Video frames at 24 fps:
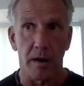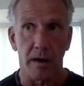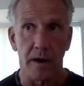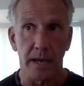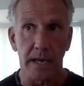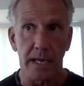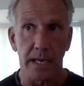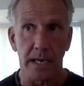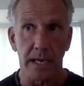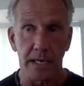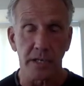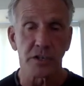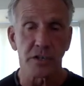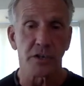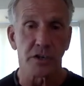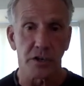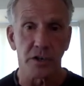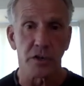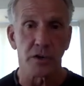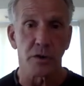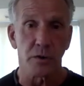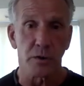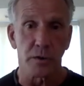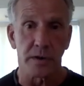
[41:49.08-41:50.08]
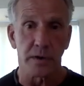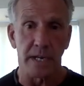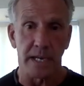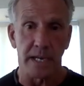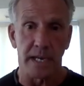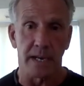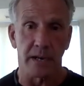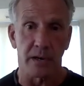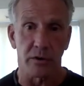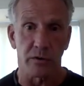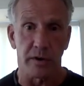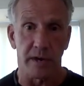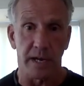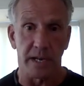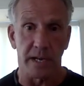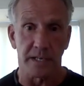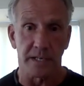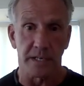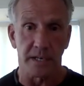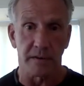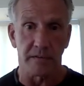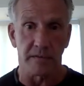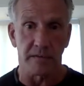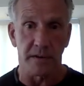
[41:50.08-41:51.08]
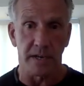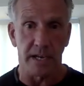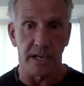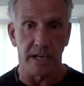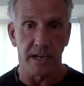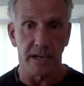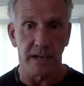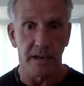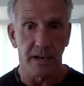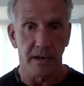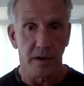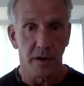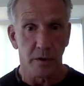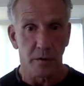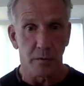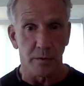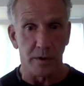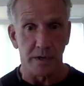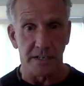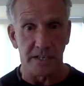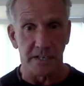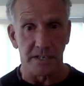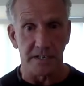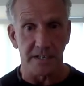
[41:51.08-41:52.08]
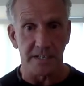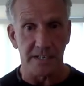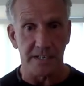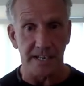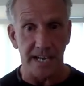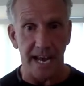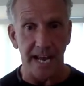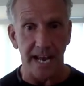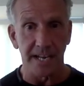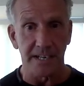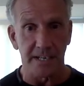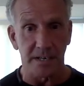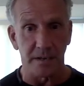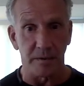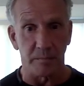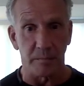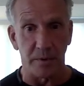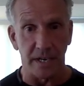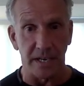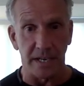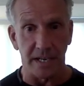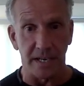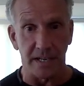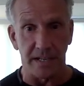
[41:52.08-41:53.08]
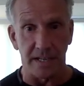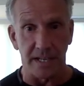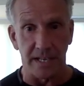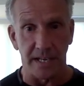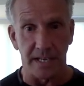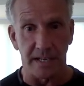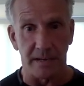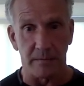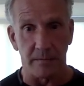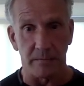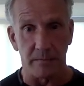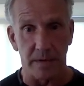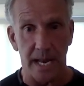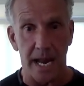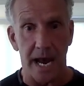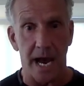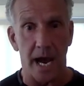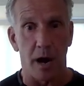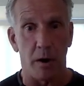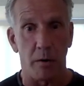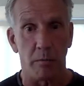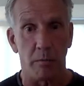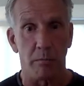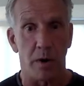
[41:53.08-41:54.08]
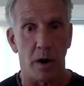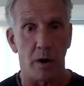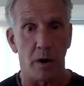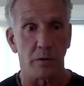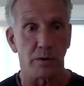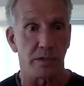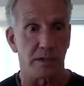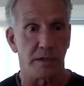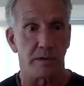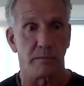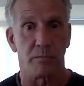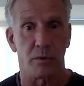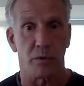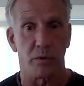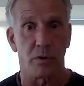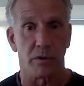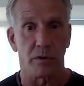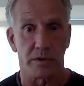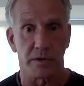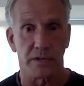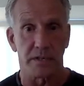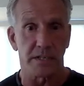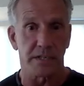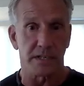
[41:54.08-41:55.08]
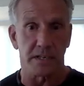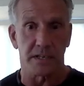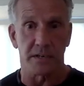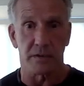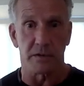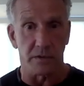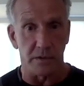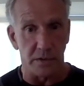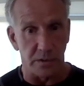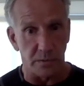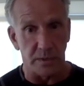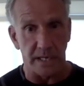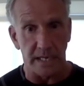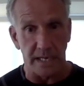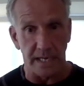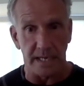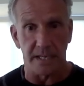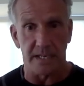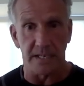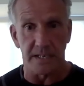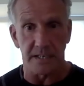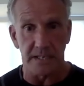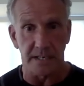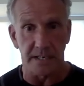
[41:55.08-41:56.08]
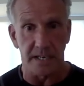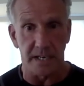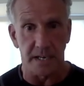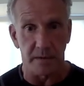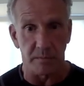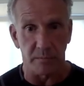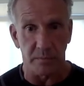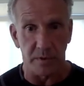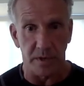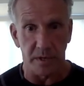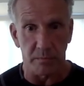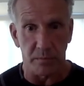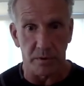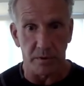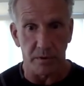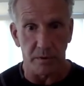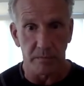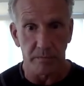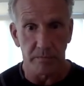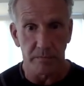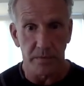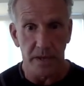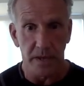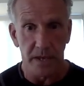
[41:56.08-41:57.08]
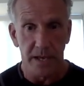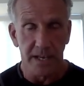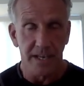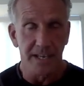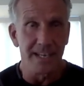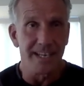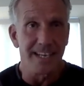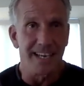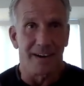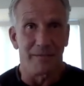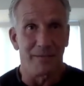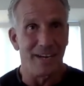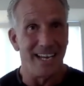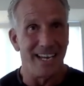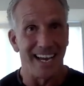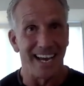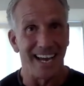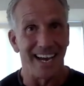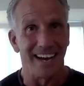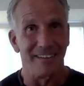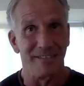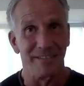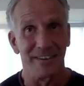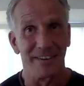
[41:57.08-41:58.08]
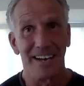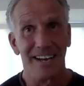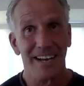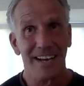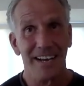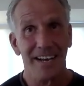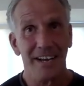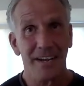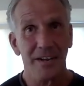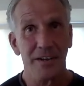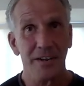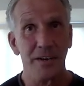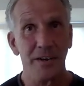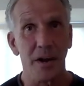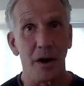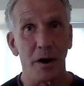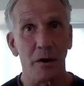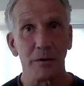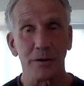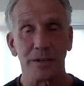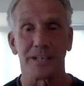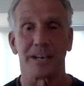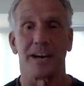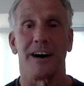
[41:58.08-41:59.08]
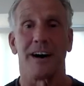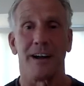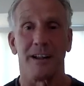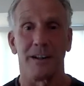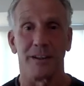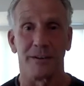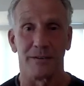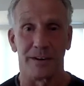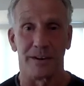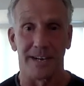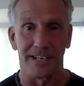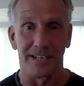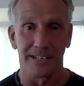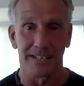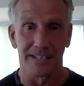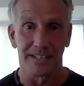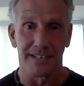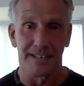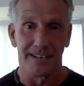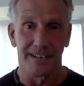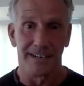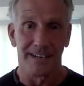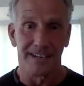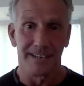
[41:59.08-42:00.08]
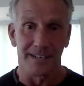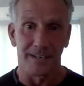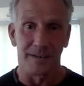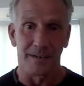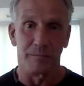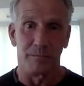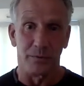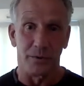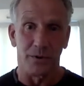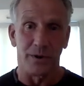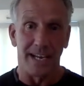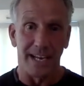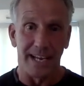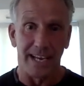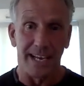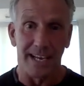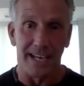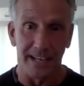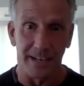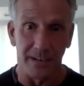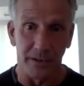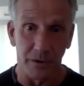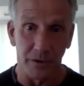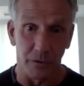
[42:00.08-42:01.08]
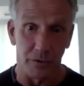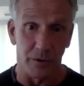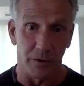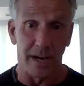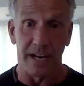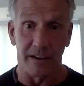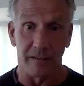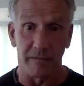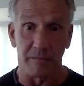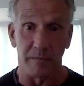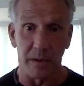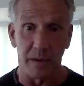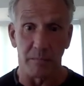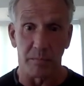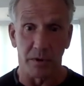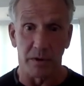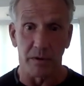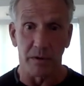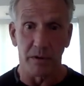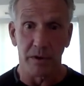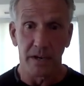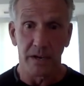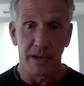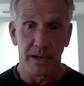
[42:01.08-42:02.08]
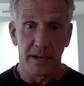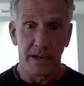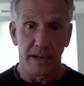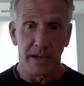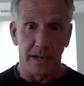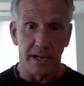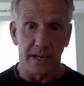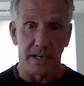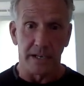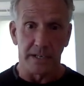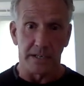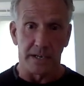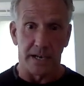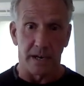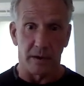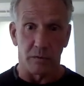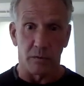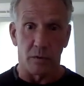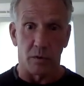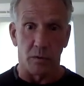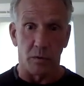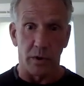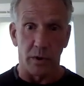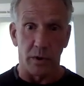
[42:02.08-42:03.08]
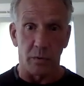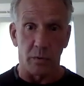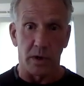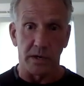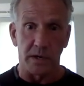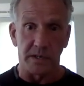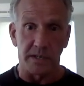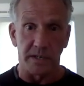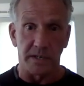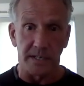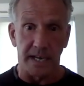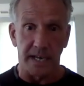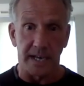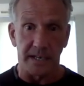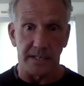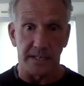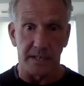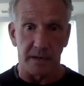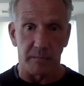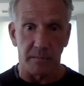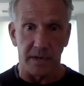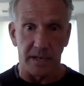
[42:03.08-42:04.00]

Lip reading: ingenuity and creativity, which is said to be the now most important skills we need to see in people. Yet we have no tolerance to bring in creative people. It's like, well, we want to take somebody